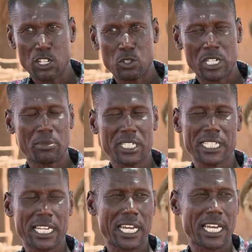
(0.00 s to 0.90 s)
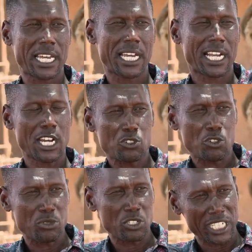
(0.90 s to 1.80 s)
Unapata ya county
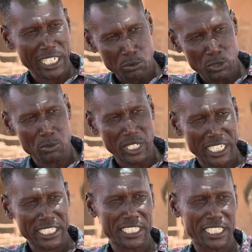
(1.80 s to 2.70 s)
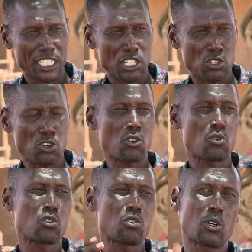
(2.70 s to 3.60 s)
commissioner karibu na mwananchi. So
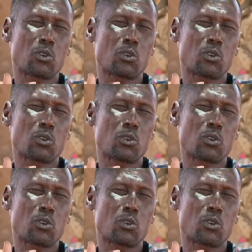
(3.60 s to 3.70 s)
huduma